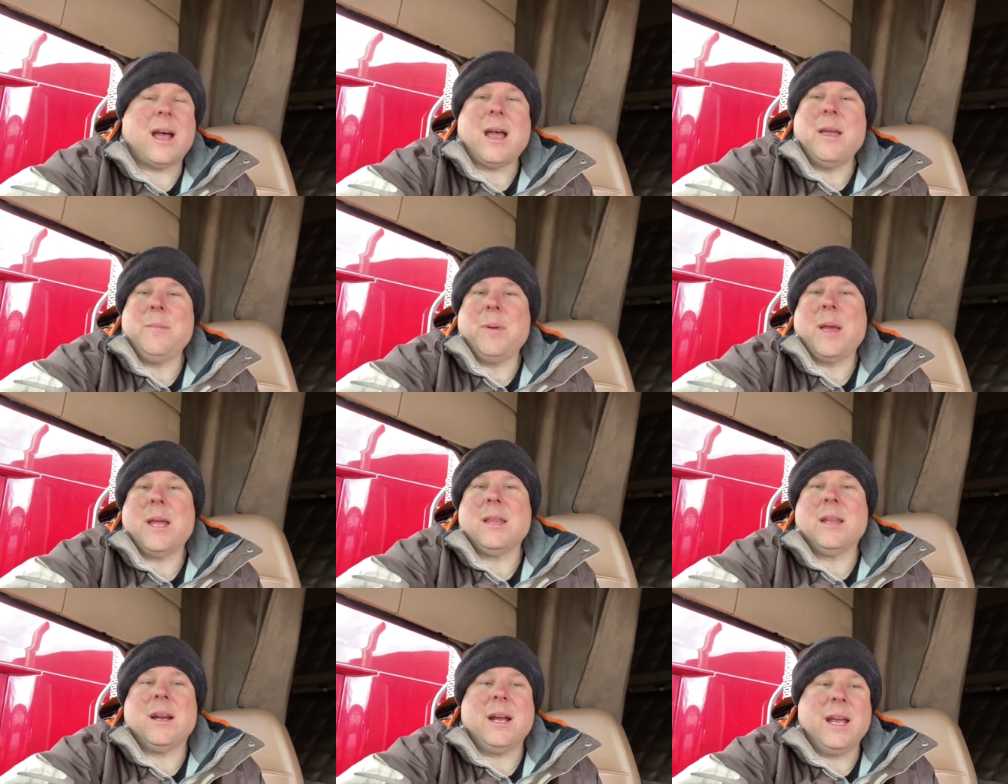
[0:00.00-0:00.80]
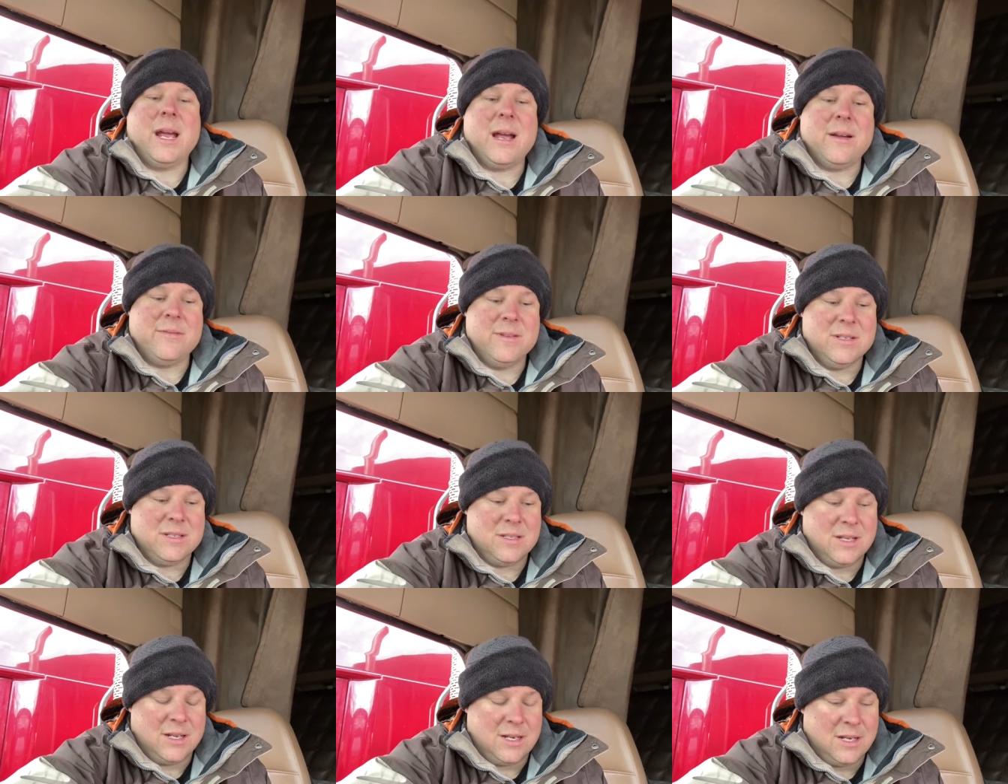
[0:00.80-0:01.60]
iPad that I have
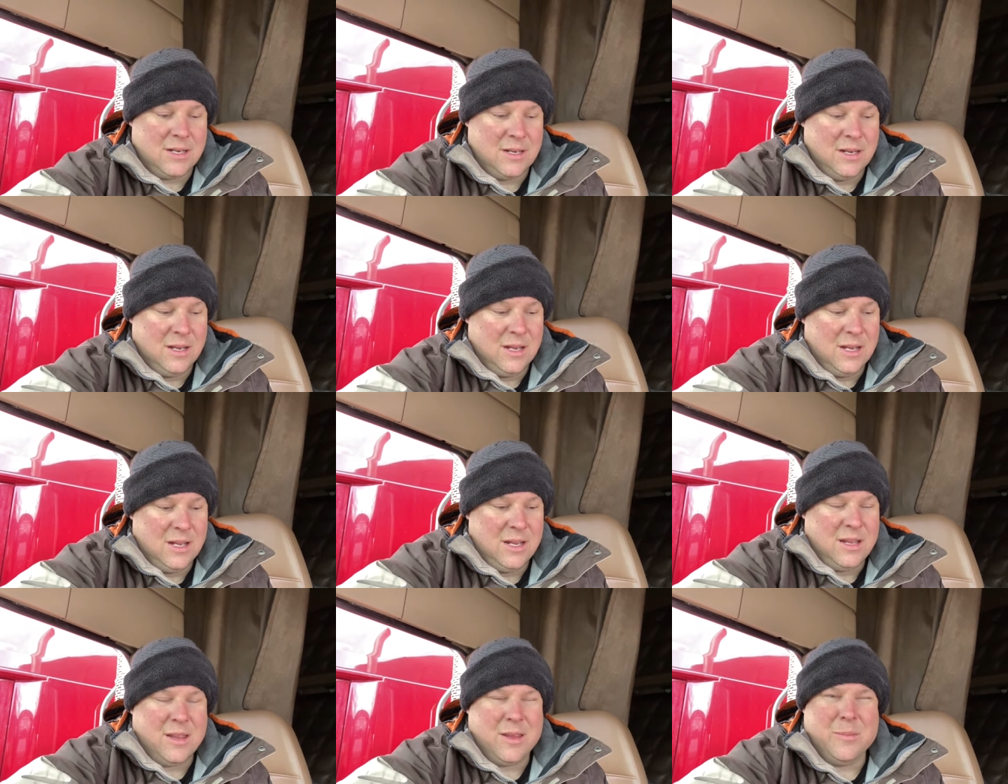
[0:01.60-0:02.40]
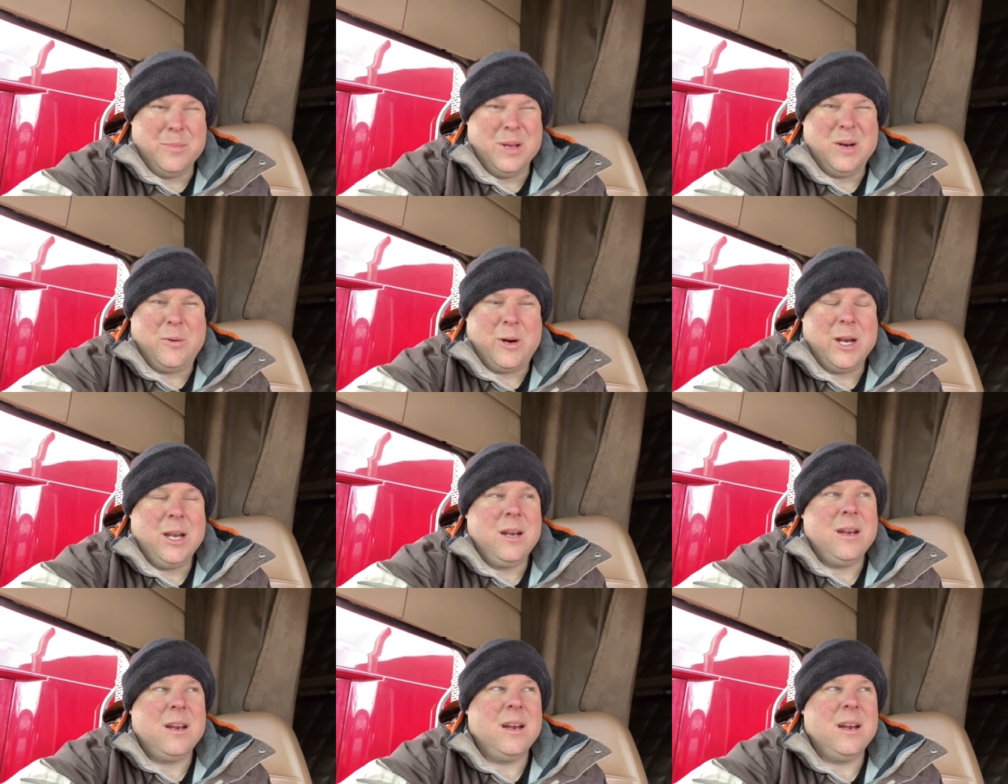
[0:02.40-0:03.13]
is the big one.